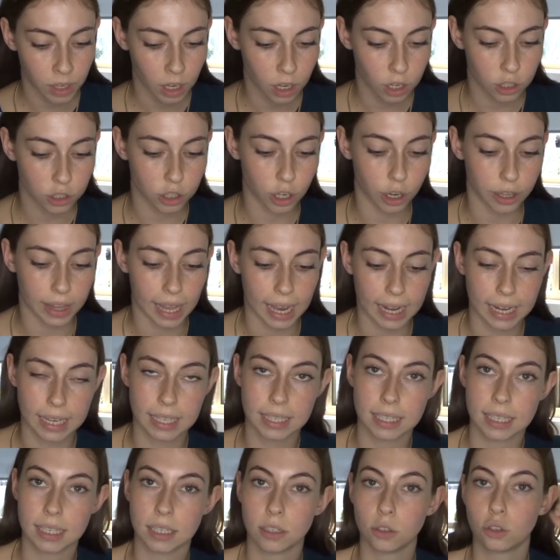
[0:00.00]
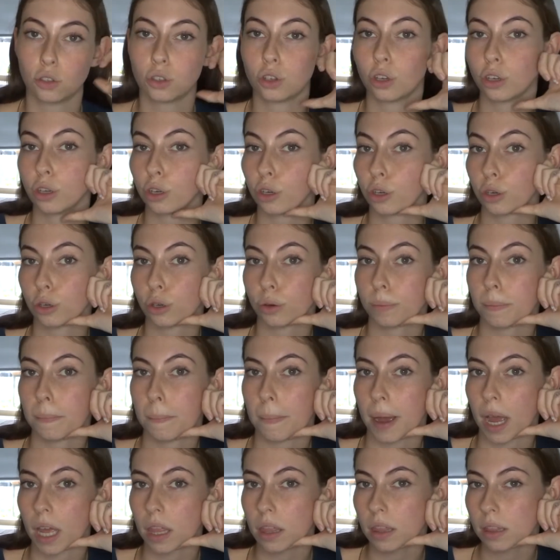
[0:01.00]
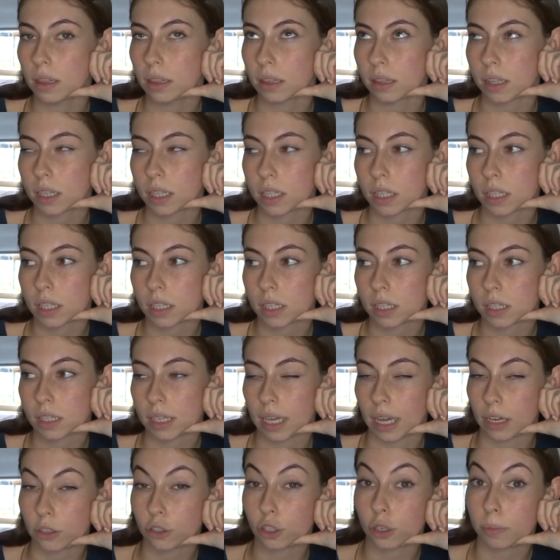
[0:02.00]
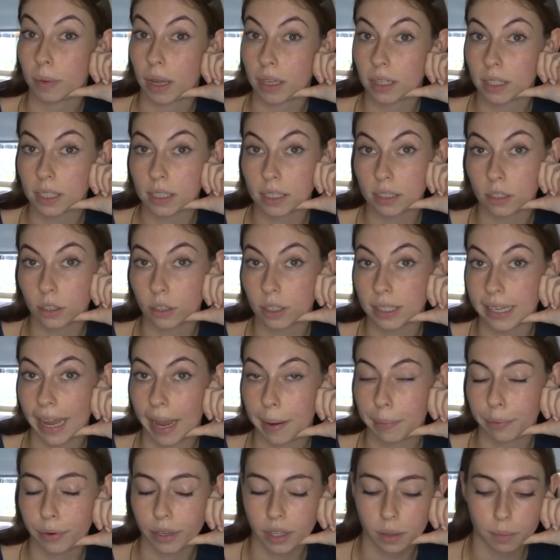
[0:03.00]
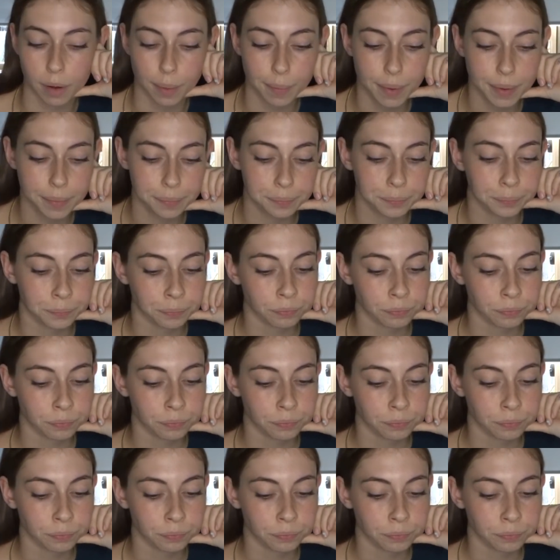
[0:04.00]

So that is in 2 months. Yeah, 2 months. So it's April at the moment.